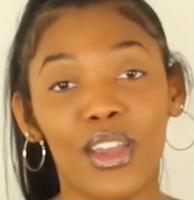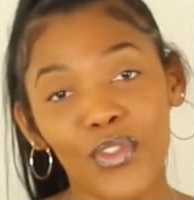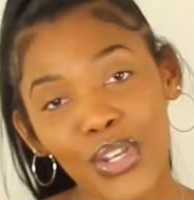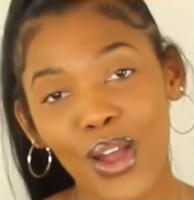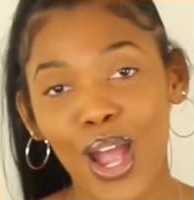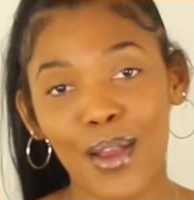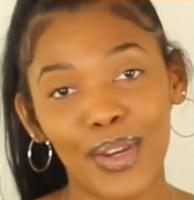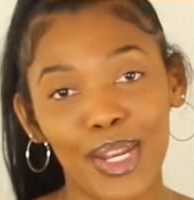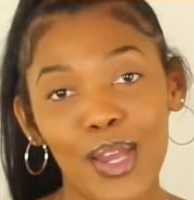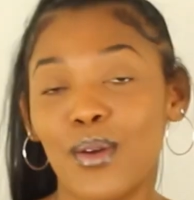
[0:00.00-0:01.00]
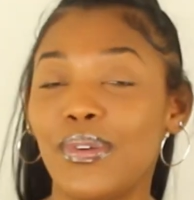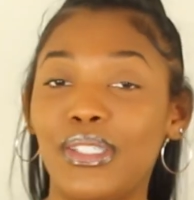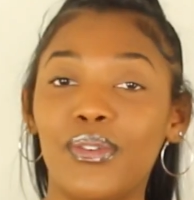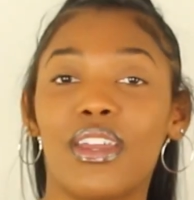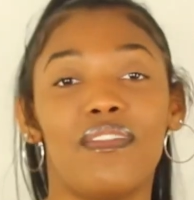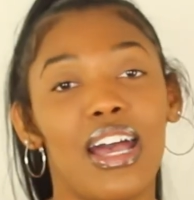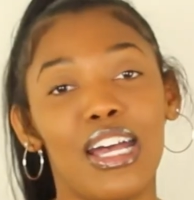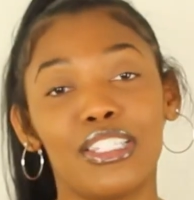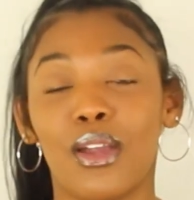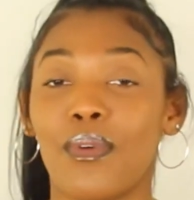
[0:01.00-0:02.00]
you don't already know, we do give
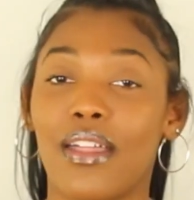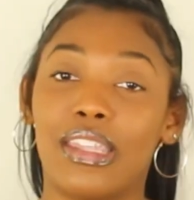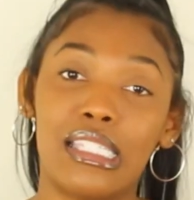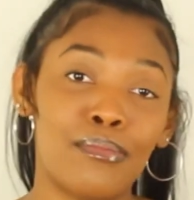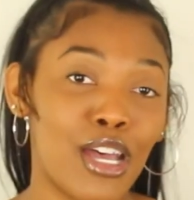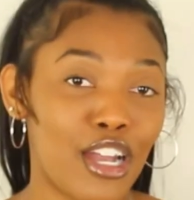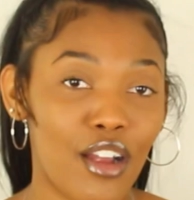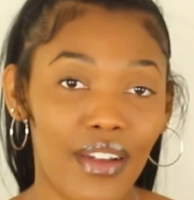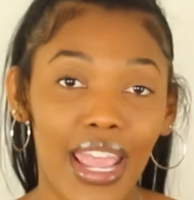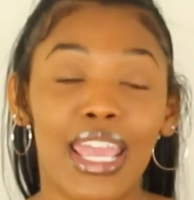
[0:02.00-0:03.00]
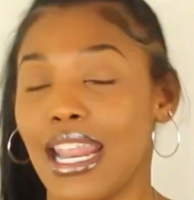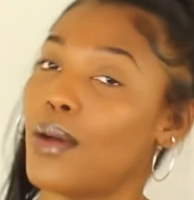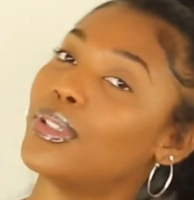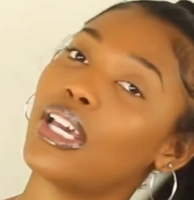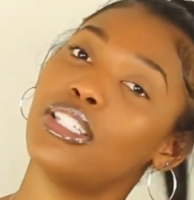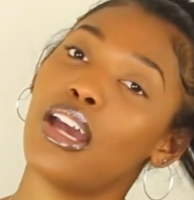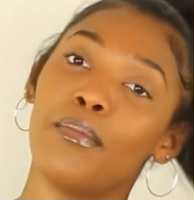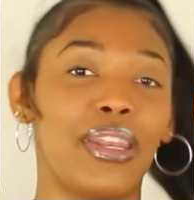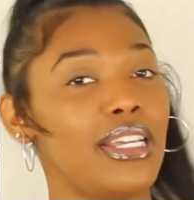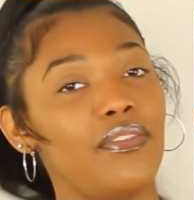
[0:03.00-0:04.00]
hugs around this mug, alright? I will talk to y'all in
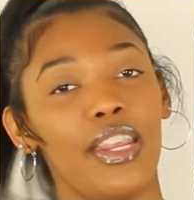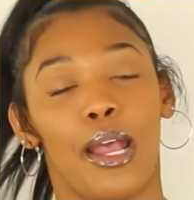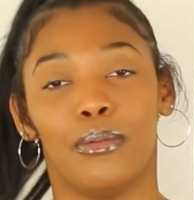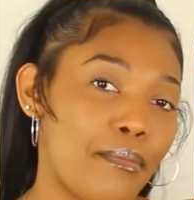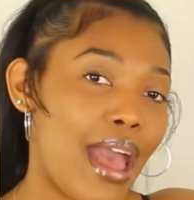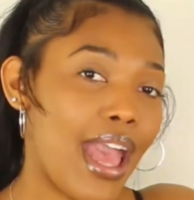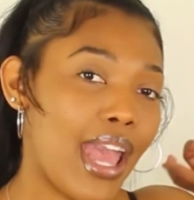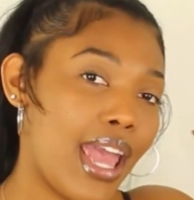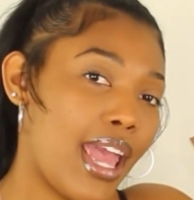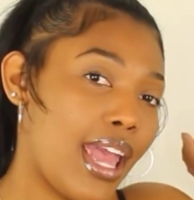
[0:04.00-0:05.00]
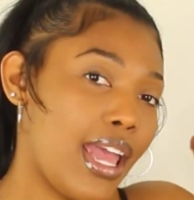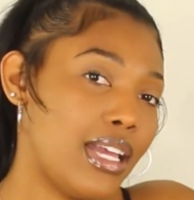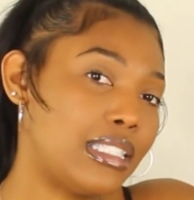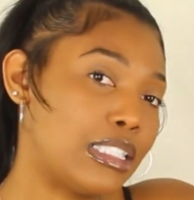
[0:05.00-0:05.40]
my next video. Bye!